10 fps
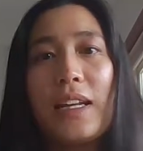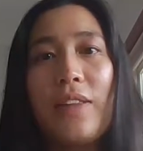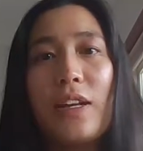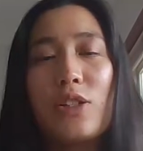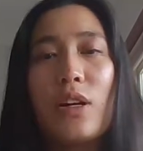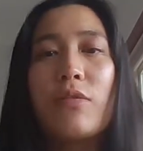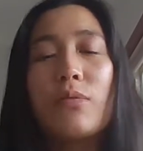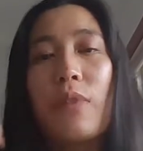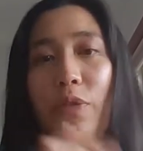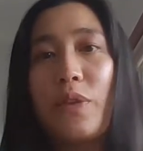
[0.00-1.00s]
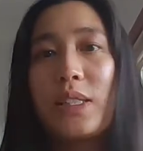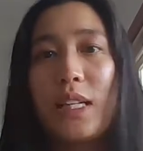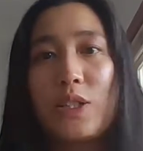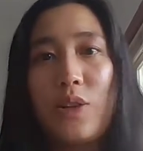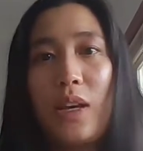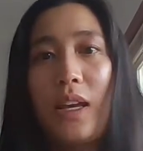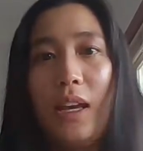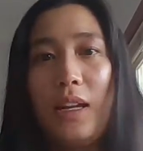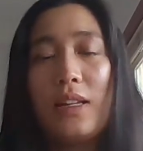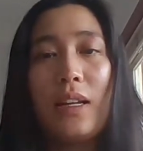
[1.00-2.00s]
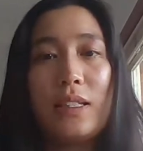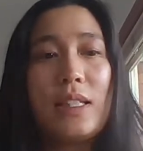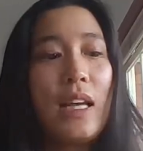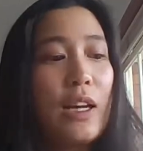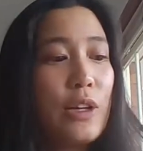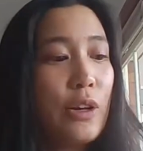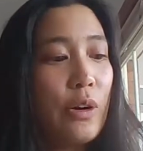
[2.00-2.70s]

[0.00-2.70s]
and then try to reference that joke again and see how you go.